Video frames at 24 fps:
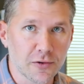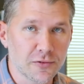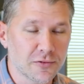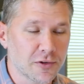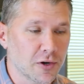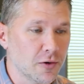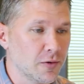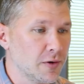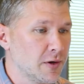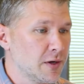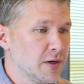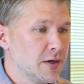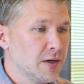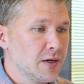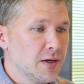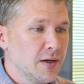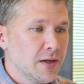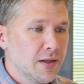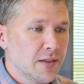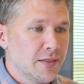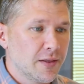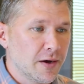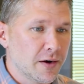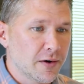So
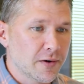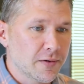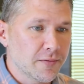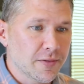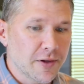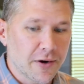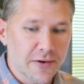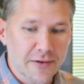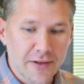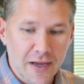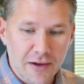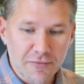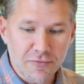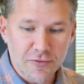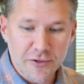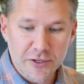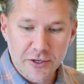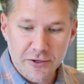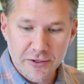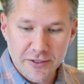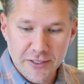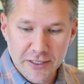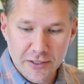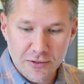there definitely
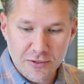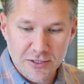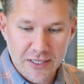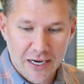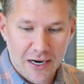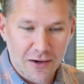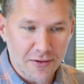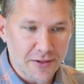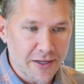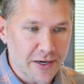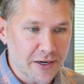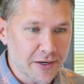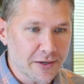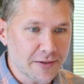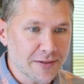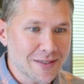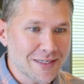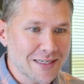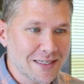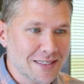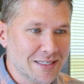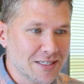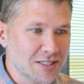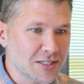are deals out there.
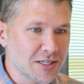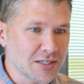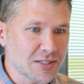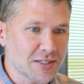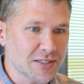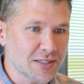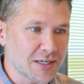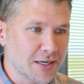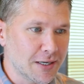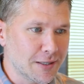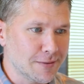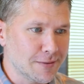It's just